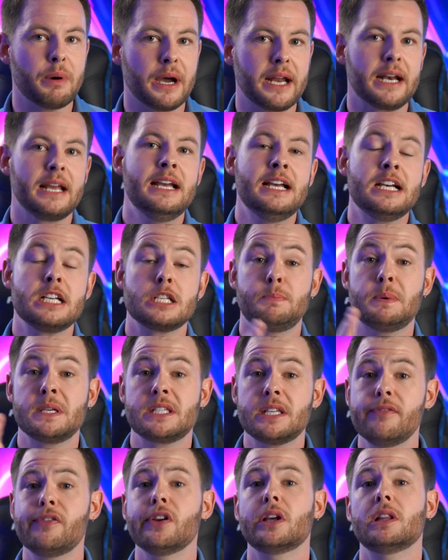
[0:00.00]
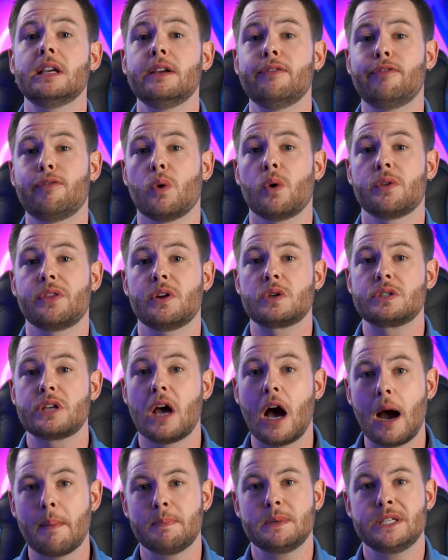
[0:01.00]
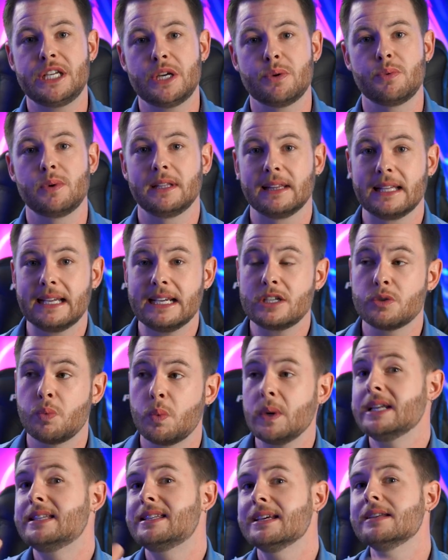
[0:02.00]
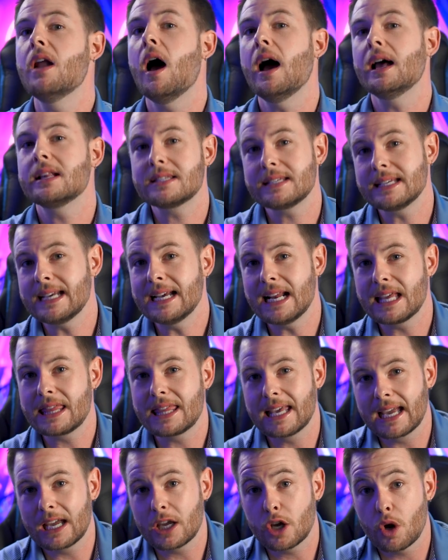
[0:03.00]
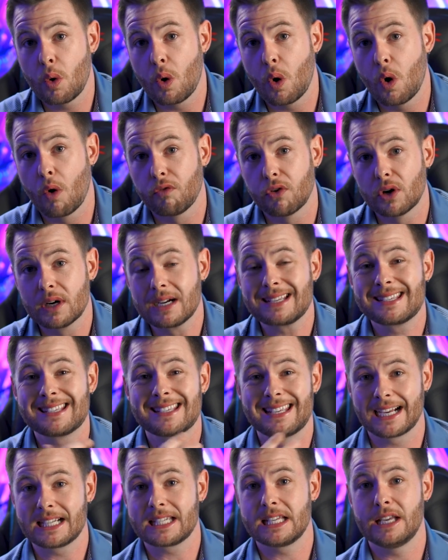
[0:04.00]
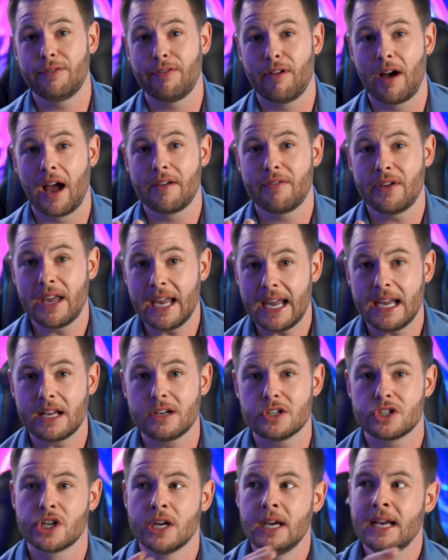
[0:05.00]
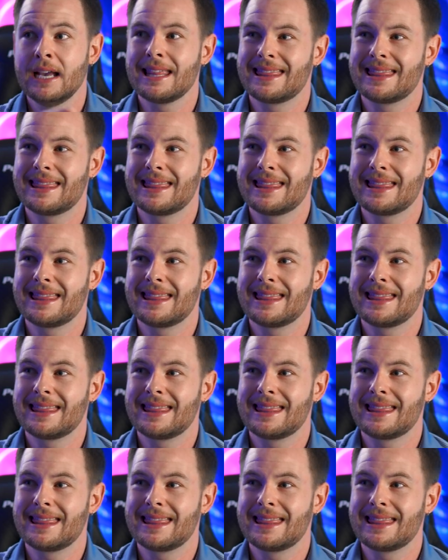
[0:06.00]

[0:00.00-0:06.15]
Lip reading: but specifically for their top tier release, we did not see anything go over 65 inch.